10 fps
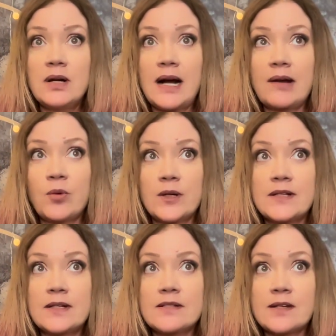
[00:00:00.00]
I
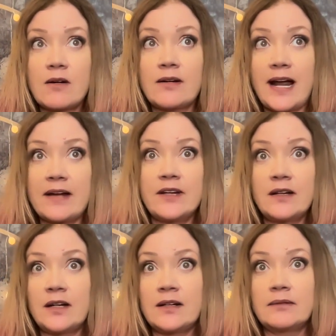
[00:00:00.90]
would start
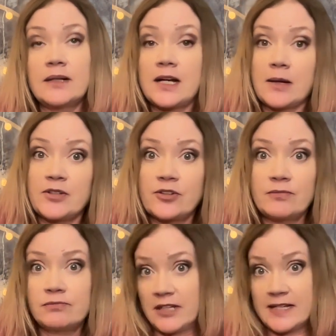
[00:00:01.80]
having a couple of
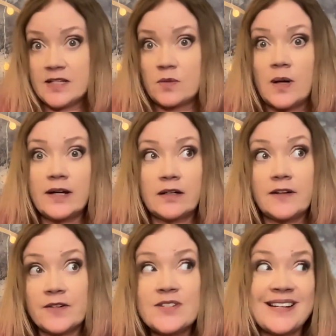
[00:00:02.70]
glasses of wine on
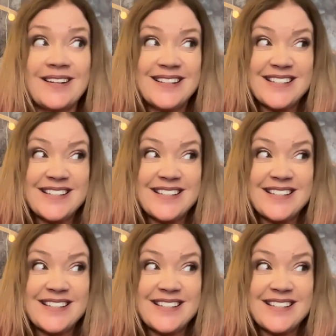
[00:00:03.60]
a Thursday night.